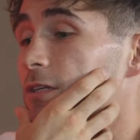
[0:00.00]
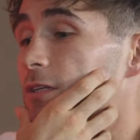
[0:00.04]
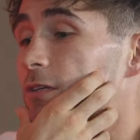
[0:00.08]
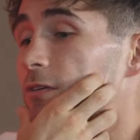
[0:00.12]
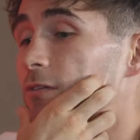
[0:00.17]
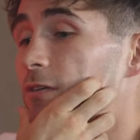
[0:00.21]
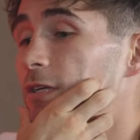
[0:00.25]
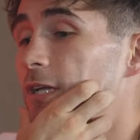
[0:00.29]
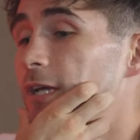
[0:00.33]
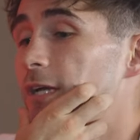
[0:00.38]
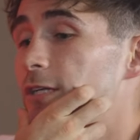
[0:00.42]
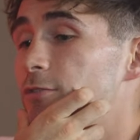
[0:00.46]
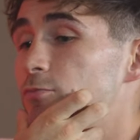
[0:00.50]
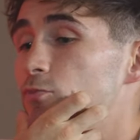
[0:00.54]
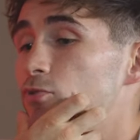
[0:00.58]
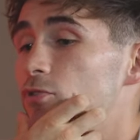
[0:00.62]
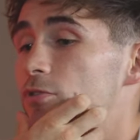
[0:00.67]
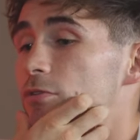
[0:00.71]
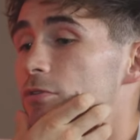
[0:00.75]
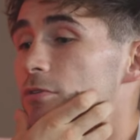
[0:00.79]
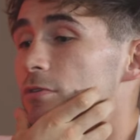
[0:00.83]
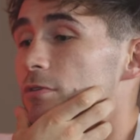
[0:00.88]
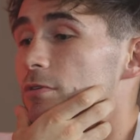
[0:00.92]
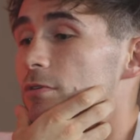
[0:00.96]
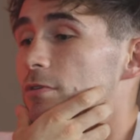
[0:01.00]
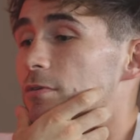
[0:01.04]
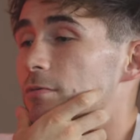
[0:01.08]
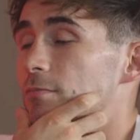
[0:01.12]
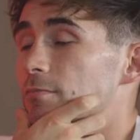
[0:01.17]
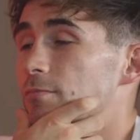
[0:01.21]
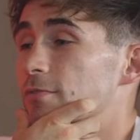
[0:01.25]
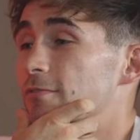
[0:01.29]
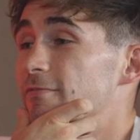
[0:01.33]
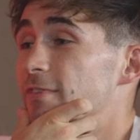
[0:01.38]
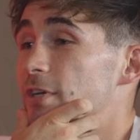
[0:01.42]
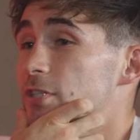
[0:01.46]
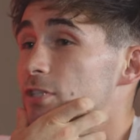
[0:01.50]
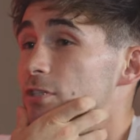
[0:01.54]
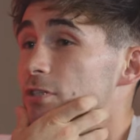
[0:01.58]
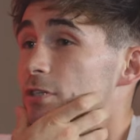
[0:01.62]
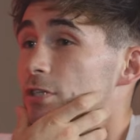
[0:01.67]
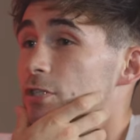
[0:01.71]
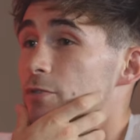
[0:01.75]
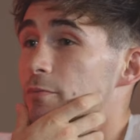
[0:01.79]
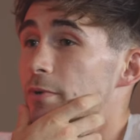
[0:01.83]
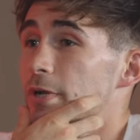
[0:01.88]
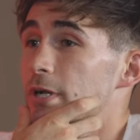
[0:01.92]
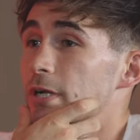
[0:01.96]
You know, he has more professional
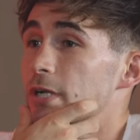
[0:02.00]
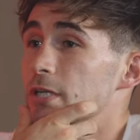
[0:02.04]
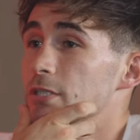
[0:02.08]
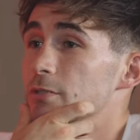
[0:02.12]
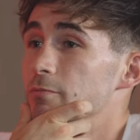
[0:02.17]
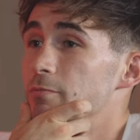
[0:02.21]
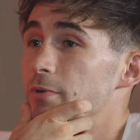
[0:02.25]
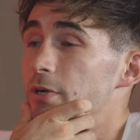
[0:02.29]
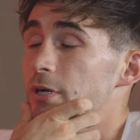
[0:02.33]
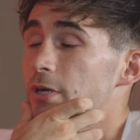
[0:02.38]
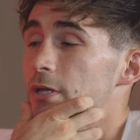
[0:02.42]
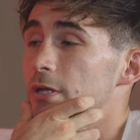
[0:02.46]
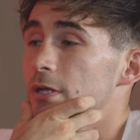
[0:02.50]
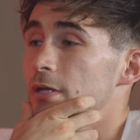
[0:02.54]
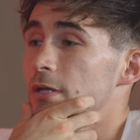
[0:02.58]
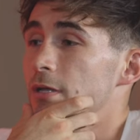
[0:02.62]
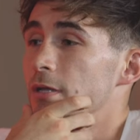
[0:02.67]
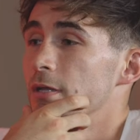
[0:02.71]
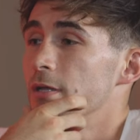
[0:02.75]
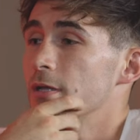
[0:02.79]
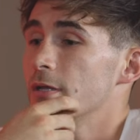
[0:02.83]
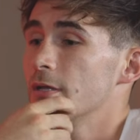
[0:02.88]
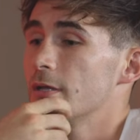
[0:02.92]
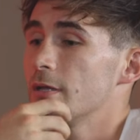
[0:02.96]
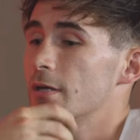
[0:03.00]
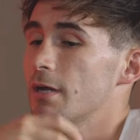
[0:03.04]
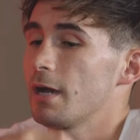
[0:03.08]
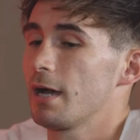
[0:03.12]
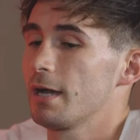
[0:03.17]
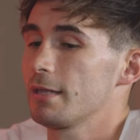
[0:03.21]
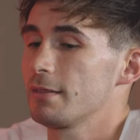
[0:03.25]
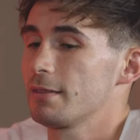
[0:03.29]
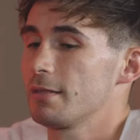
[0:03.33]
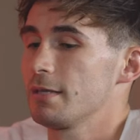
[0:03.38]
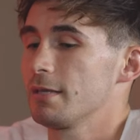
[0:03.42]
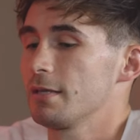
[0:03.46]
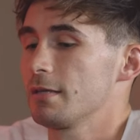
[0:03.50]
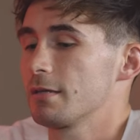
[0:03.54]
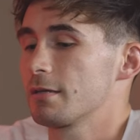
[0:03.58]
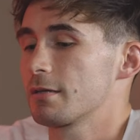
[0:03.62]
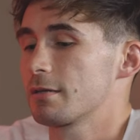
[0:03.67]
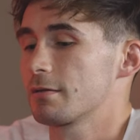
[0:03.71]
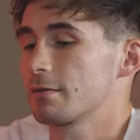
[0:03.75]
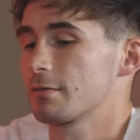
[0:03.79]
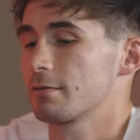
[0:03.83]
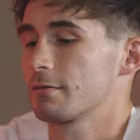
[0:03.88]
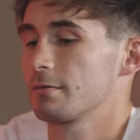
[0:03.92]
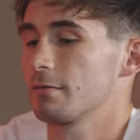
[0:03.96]
experience, but I think
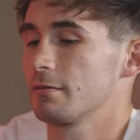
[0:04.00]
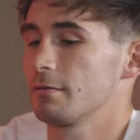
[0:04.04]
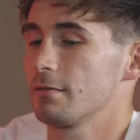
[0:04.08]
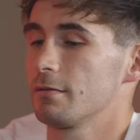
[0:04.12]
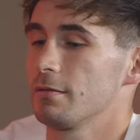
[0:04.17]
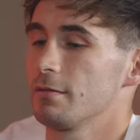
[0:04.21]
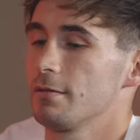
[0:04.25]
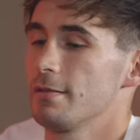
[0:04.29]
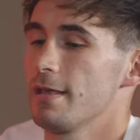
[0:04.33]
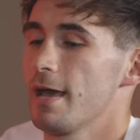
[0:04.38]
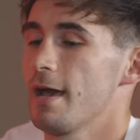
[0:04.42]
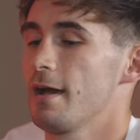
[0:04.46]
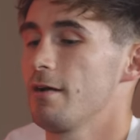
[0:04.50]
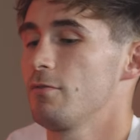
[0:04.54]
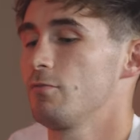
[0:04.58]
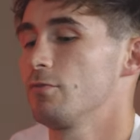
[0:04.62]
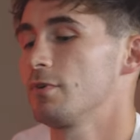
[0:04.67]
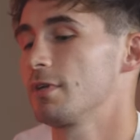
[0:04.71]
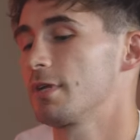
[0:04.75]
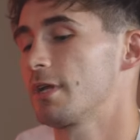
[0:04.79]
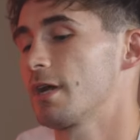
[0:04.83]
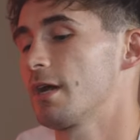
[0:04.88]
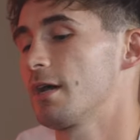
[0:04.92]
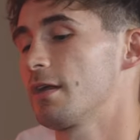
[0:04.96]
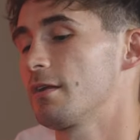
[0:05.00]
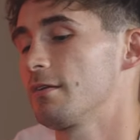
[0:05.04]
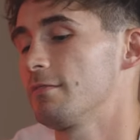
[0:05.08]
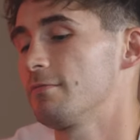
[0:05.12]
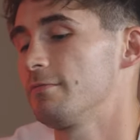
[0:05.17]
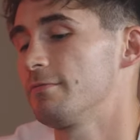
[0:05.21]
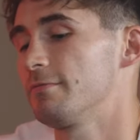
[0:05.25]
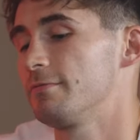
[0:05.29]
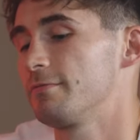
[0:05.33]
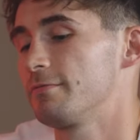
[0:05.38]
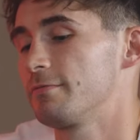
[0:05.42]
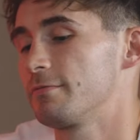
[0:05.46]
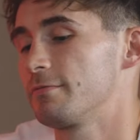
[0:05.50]
that would kind of